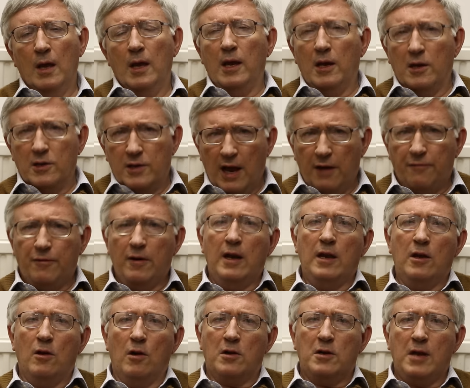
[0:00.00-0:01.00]
He's
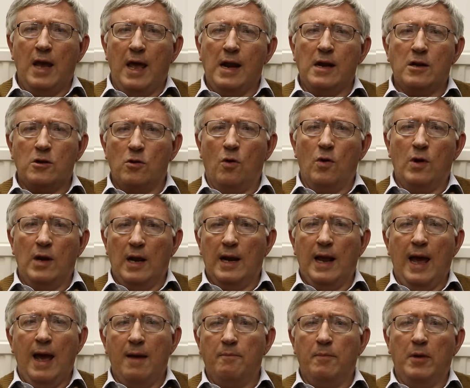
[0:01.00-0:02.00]
definitely got
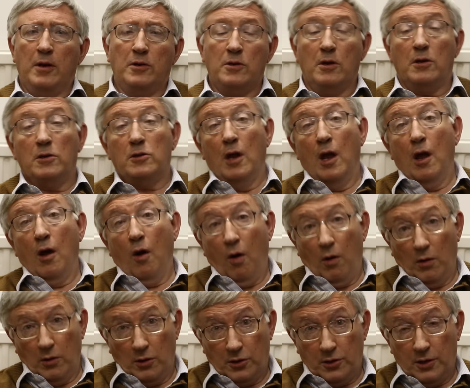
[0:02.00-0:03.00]
territorial ambitions
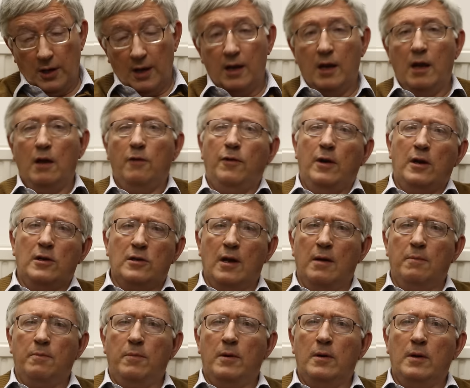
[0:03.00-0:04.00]
on Syria, for
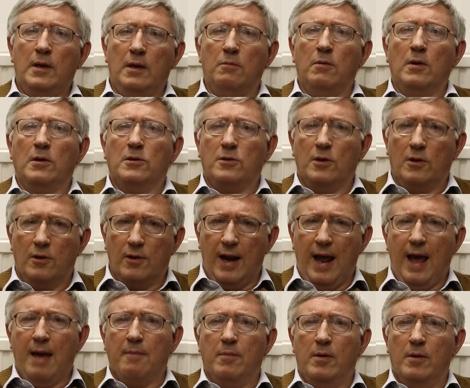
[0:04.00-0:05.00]
example. He wants to
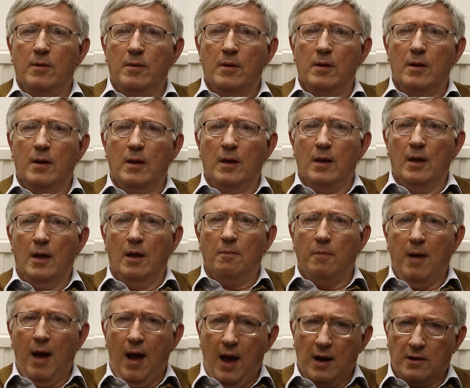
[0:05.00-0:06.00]
grab
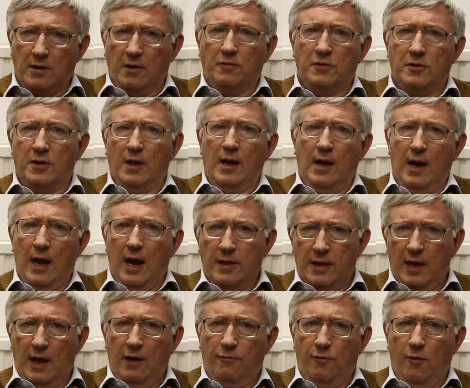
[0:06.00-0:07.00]
part of Syria,
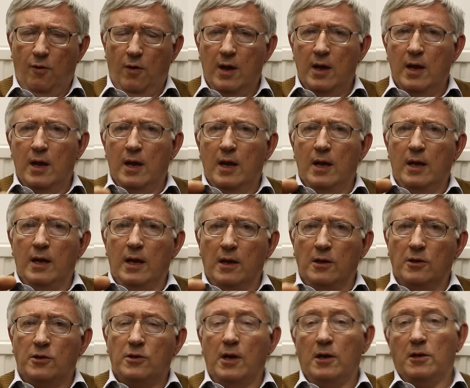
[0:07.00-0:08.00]
and therefore he
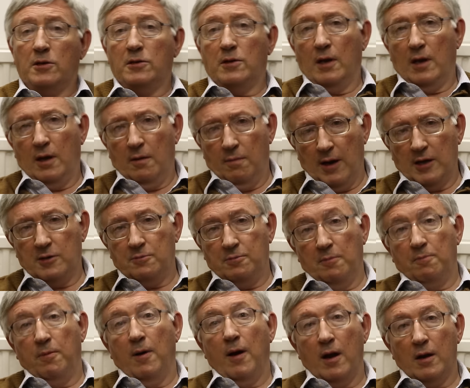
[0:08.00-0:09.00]
insists that he must
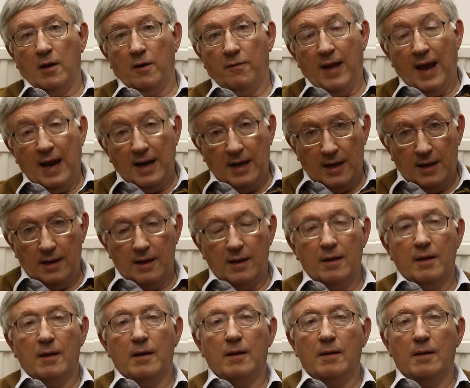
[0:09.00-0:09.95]
be part of any